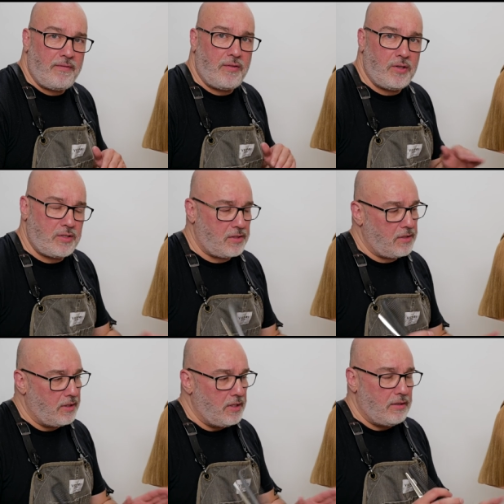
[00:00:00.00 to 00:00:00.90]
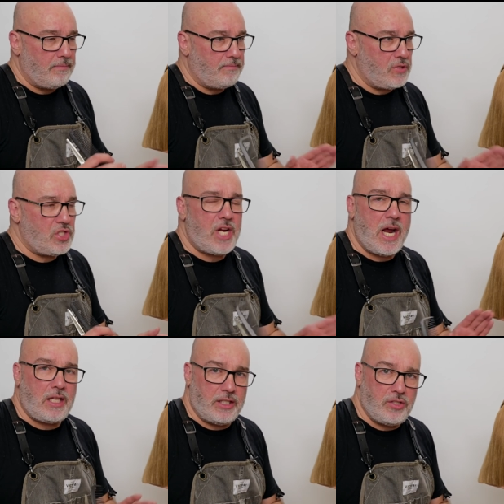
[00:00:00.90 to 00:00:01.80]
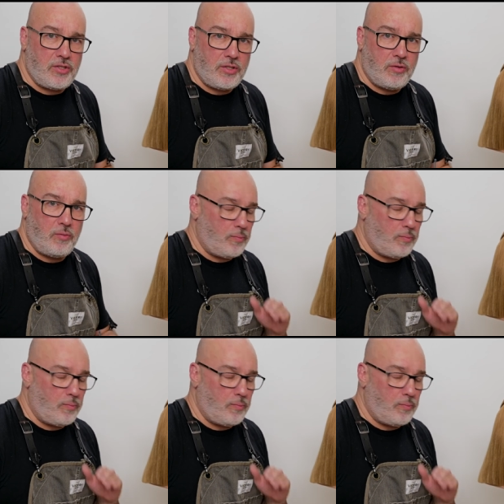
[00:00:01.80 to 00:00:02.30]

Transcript: first challenge